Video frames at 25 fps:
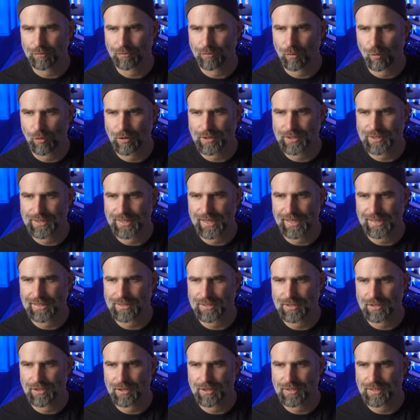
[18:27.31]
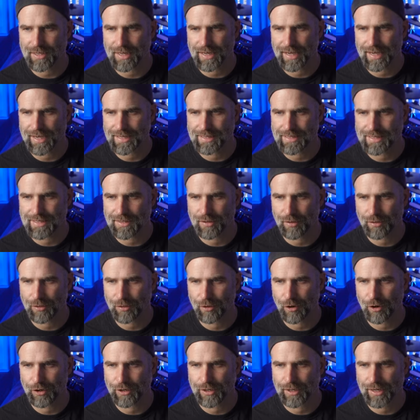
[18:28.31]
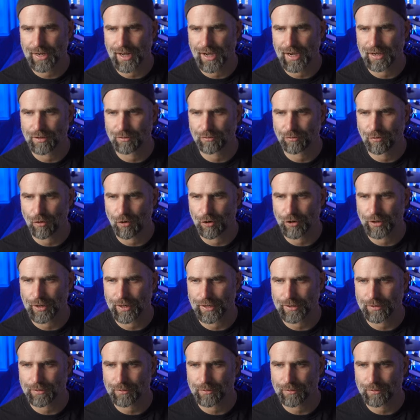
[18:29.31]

four Celsius is thirty-nine Fahrenheit.